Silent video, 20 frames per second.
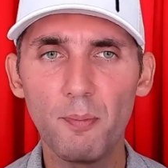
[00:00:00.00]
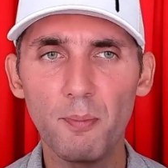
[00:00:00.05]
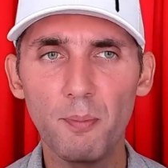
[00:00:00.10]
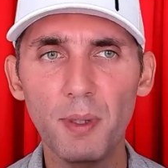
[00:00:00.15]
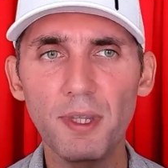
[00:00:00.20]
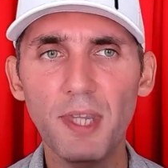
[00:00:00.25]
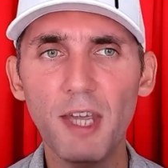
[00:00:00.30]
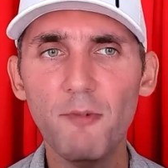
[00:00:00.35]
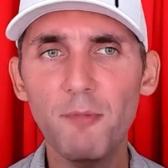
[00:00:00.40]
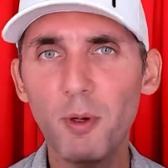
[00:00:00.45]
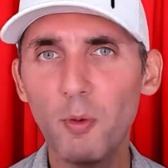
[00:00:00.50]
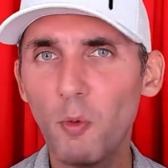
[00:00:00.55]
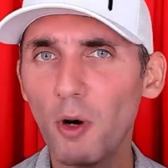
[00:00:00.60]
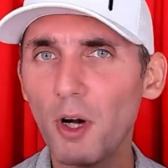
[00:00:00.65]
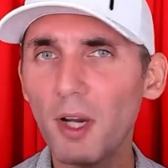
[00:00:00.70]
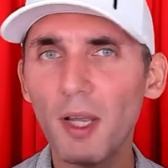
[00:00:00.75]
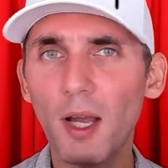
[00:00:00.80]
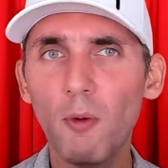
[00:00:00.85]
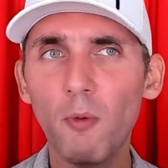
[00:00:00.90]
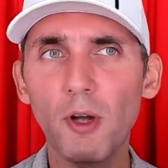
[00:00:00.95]
But they've been
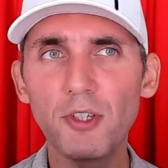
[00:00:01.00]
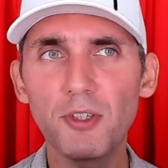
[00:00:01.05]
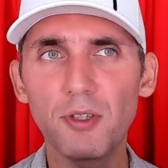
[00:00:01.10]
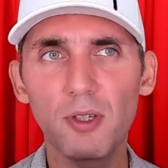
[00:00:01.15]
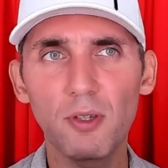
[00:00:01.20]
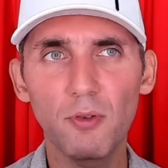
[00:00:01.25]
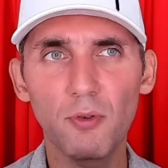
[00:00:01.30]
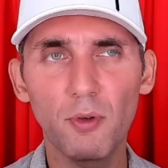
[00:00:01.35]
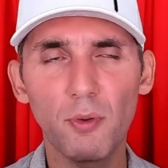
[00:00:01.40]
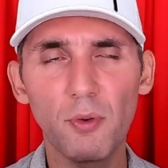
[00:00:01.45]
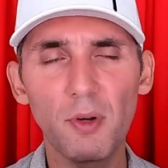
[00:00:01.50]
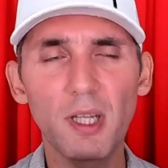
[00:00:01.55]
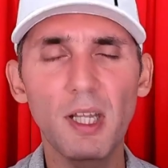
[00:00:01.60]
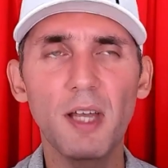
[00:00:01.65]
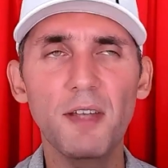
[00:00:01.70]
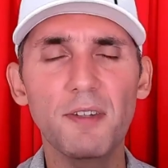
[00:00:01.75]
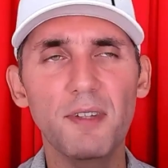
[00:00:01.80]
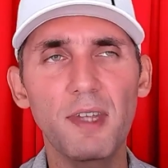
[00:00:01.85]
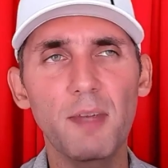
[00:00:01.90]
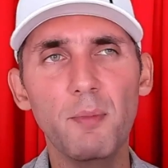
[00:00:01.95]
I want you to
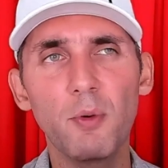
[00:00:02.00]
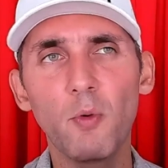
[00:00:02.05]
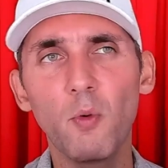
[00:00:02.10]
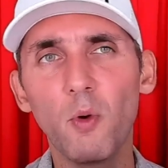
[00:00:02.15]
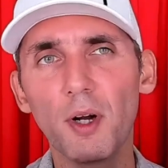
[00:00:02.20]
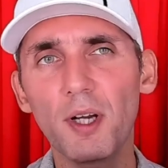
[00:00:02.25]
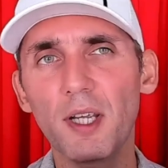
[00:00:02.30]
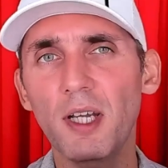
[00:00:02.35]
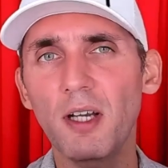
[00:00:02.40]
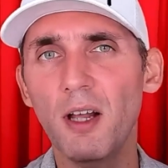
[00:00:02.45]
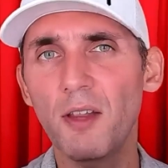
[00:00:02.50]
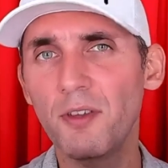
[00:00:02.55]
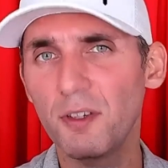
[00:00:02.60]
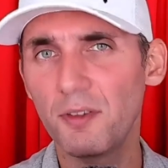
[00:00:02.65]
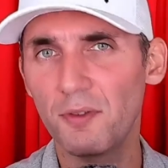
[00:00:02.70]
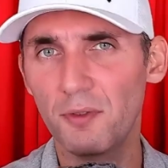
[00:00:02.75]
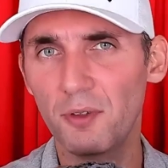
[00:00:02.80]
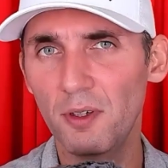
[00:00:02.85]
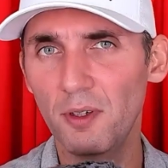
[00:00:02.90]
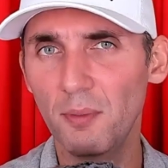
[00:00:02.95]
realize that they've been working on
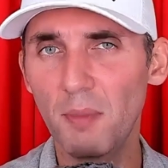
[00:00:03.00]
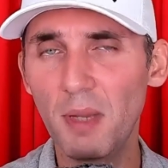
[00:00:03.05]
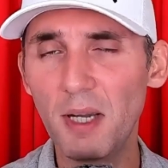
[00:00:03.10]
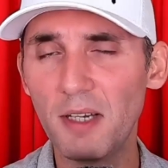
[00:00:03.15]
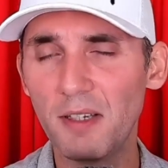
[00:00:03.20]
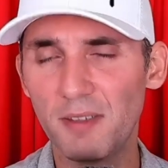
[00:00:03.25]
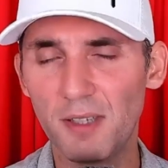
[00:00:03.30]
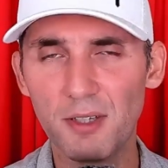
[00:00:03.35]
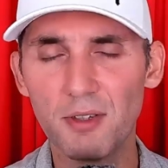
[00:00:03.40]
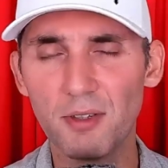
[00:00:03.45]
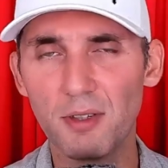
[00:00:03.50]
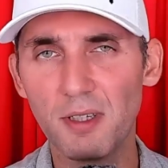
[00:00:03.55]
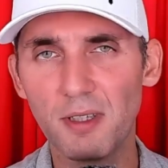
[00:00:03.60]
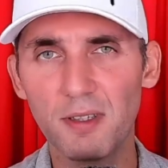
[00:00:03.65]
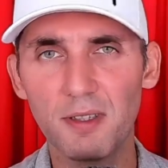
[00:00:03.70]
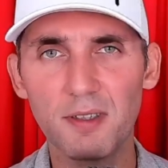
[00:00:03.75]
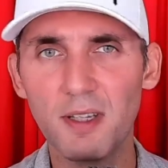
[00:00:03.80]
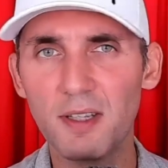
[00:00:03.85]
this for many centuries.